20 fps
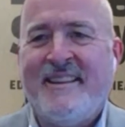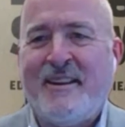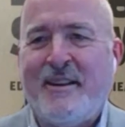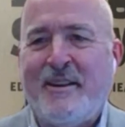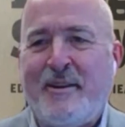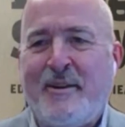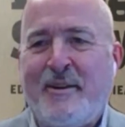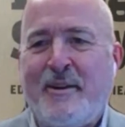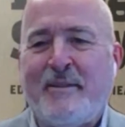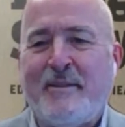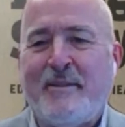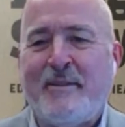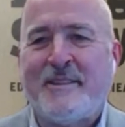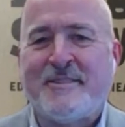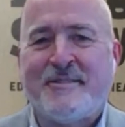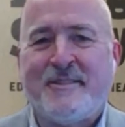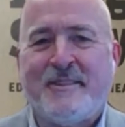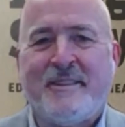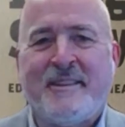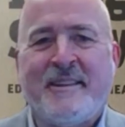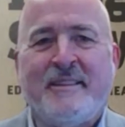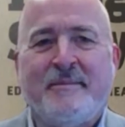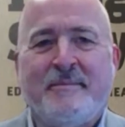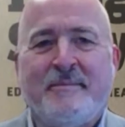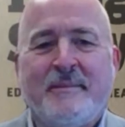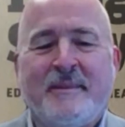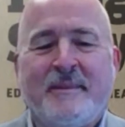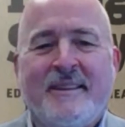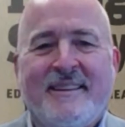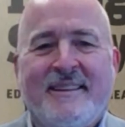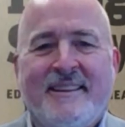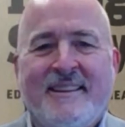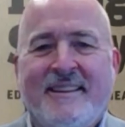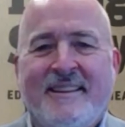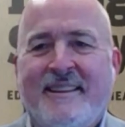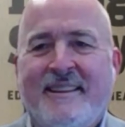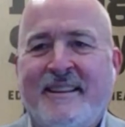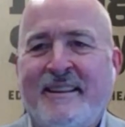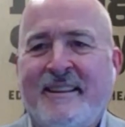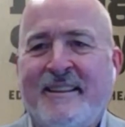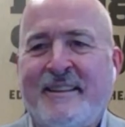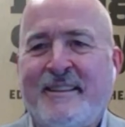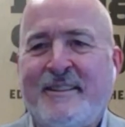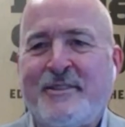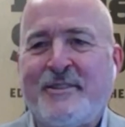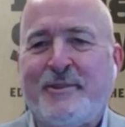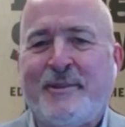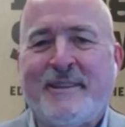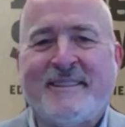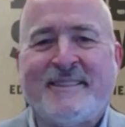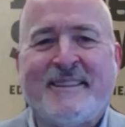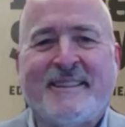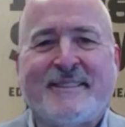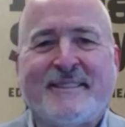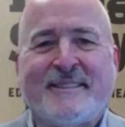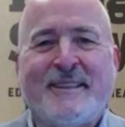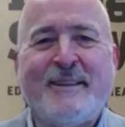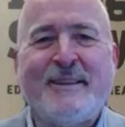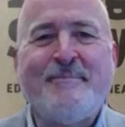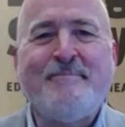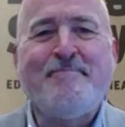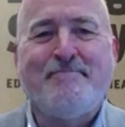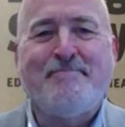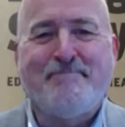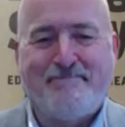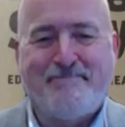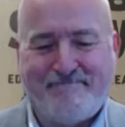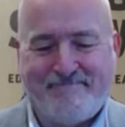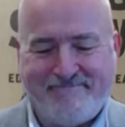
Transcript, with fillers: uh, all of us today. Uh, join us next time.